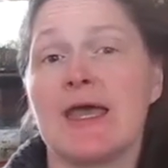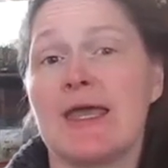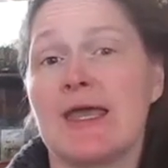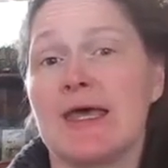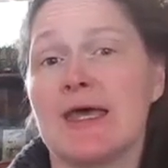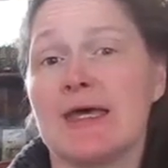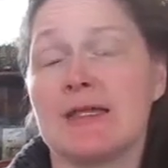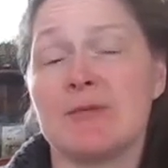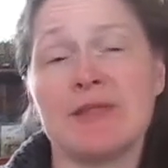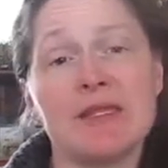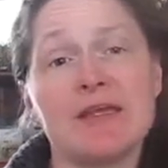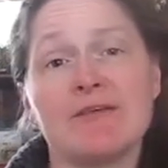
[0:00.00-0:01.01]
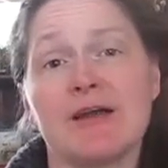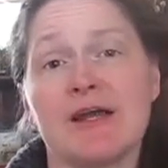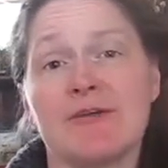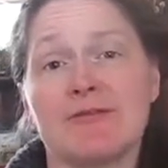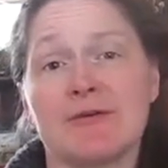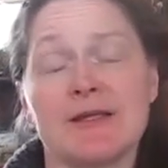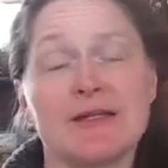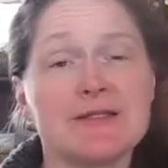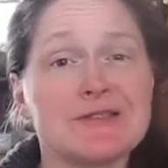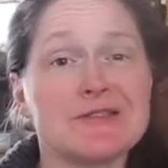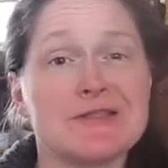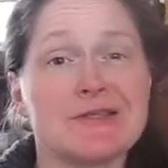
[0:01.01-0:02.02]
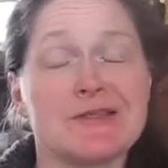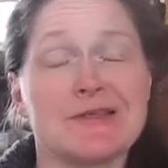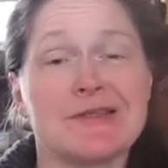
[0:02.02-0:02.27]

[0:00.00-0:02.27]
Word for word: And many of our friends